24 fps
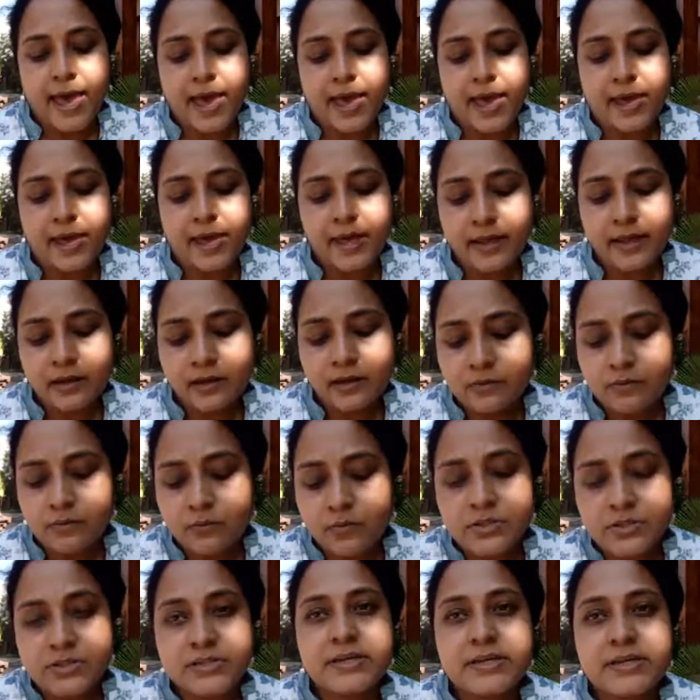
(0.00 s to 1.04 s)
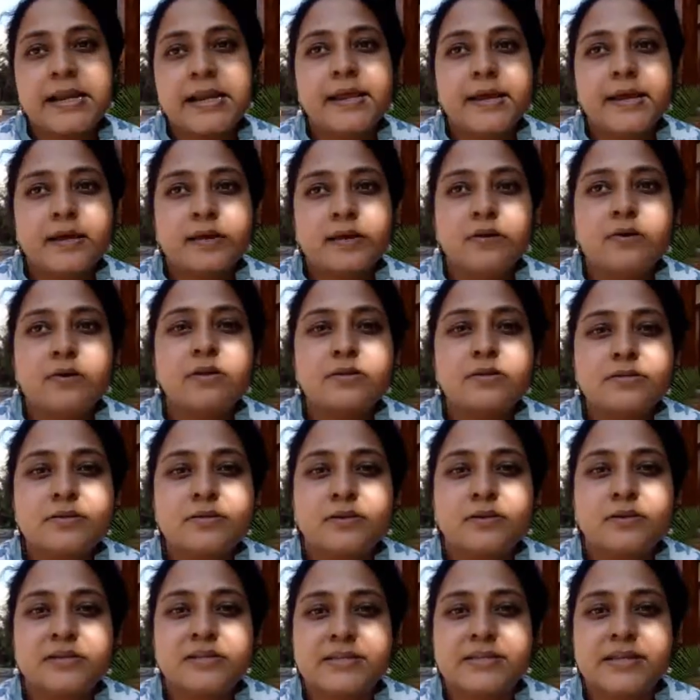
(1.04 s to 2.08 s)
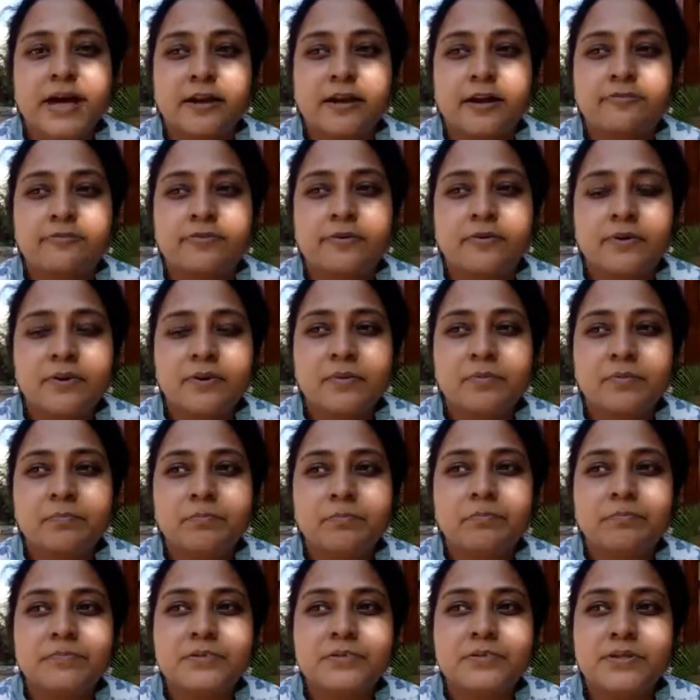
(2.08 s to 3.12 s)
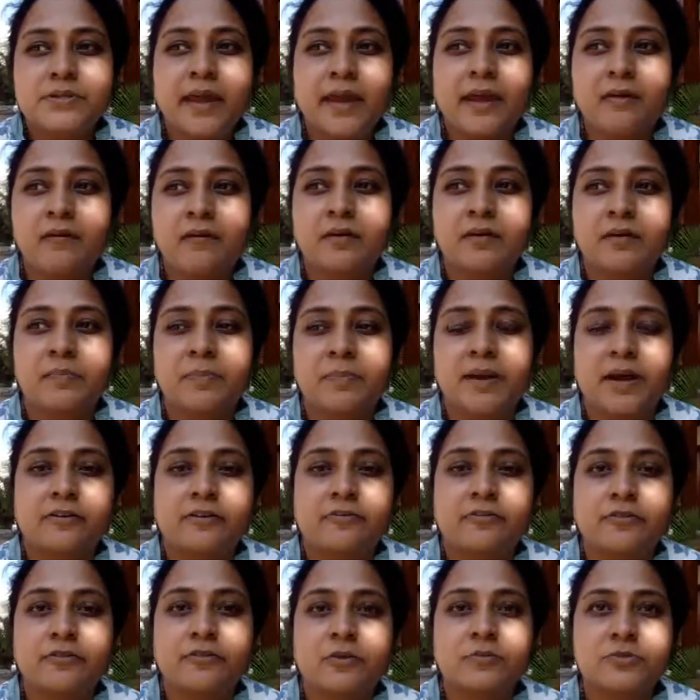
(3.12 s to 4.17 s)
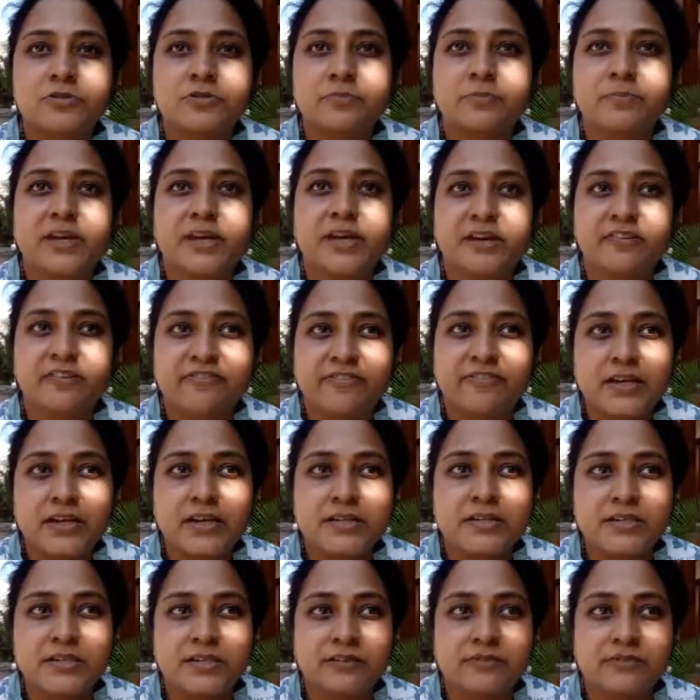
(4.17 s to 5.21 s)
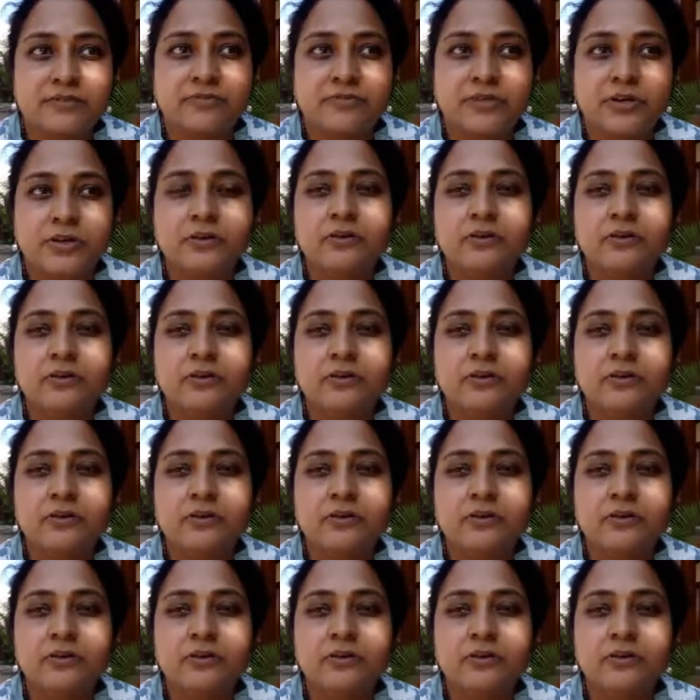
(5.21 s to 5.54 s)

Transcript: And what's clear also is that for a stakeholder platform to be effective,